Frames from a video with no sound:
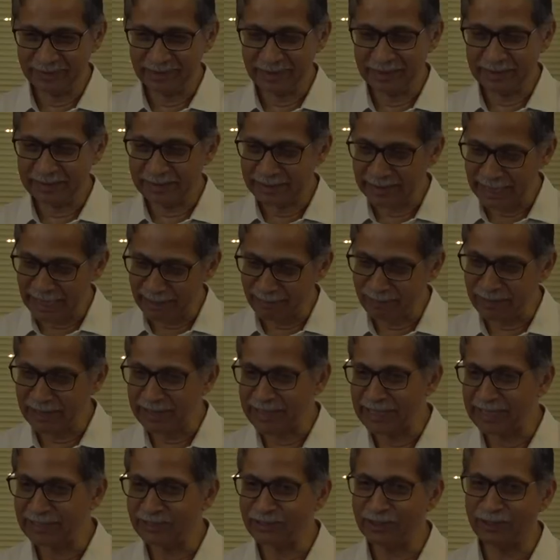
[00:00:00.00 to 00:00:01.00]
It's the
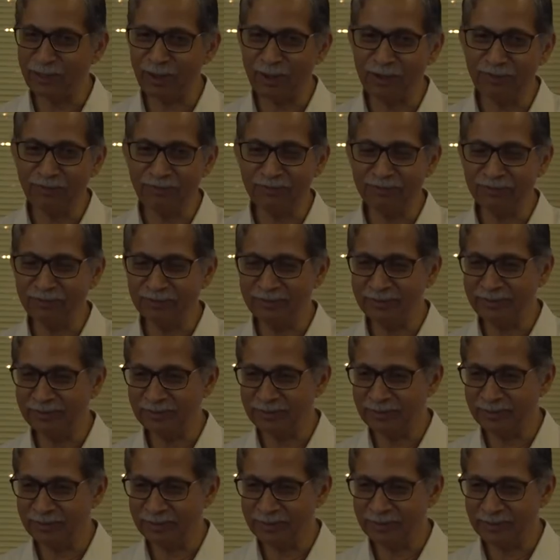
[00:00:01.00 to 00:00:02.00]
application of
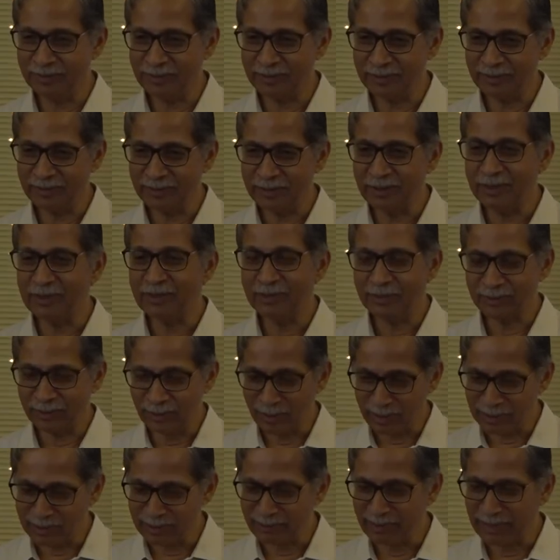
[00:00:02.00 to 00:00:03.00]

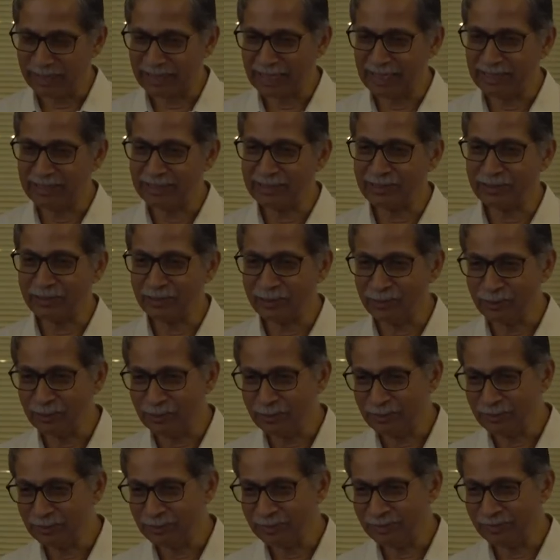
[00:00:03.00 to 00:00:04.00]
solid mechanics to
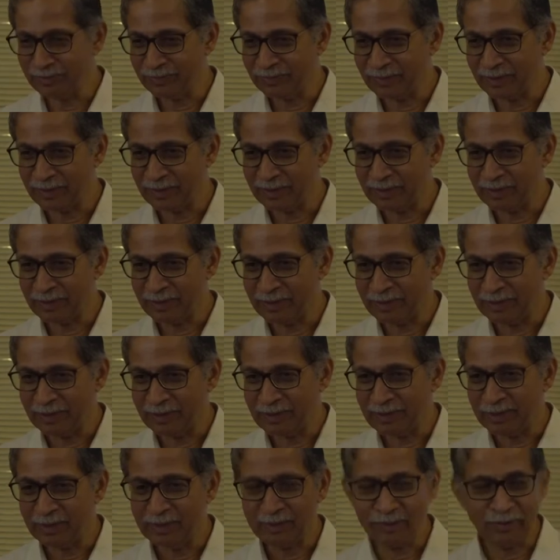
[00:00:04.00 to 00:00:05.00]

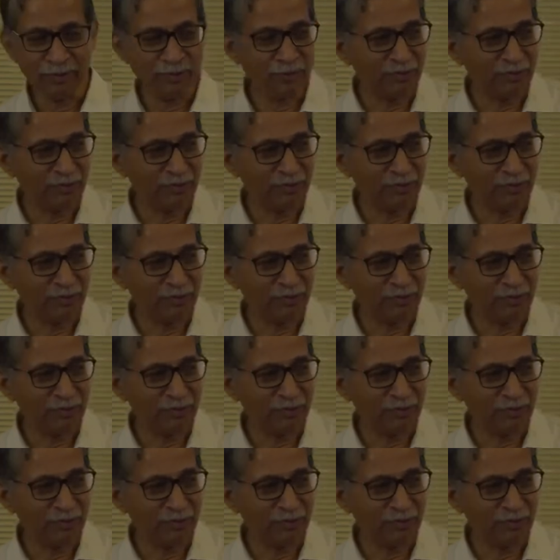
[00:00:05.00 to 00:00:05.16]
to